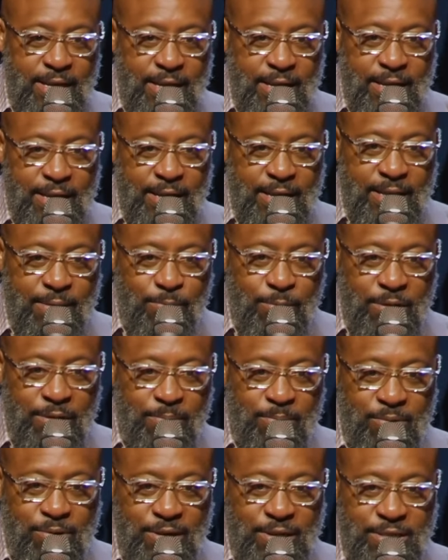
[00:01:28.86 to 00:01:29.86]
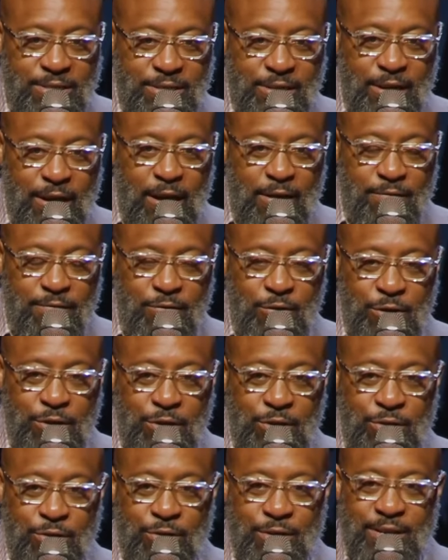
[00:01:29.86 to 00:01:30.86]
And we praise God for
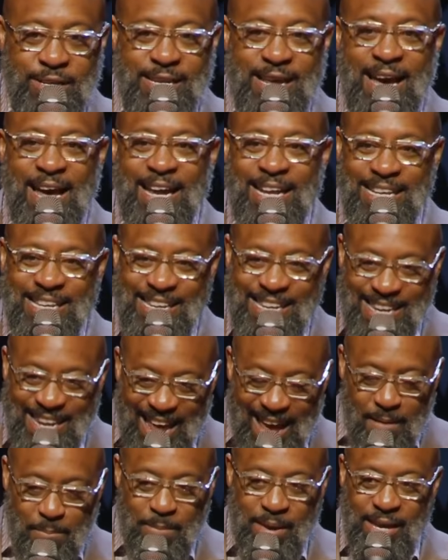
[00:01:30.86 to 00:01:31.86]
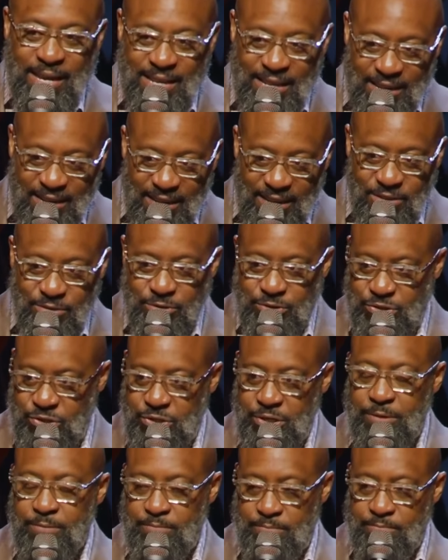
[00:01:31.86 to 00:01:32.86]
your dynamic dynamic
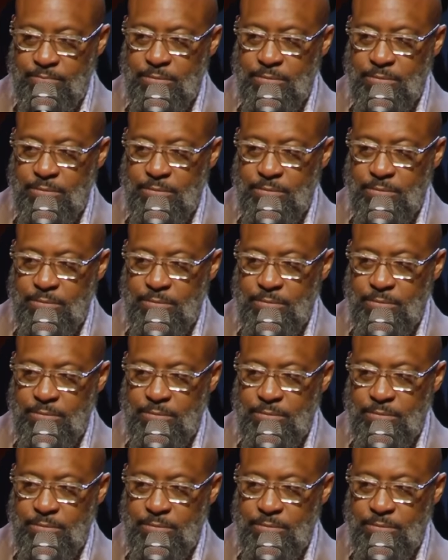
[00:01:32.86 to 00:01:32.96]
leadership